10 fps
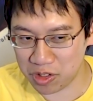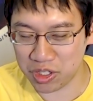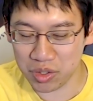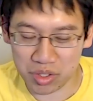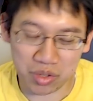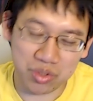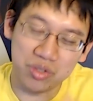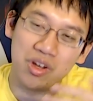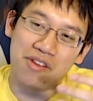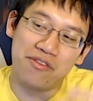a two-two to
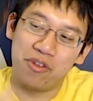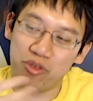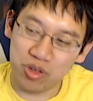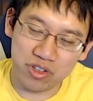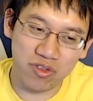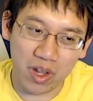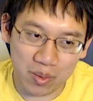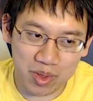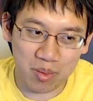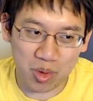not further
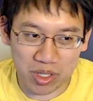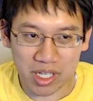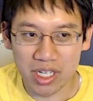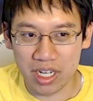develop the board,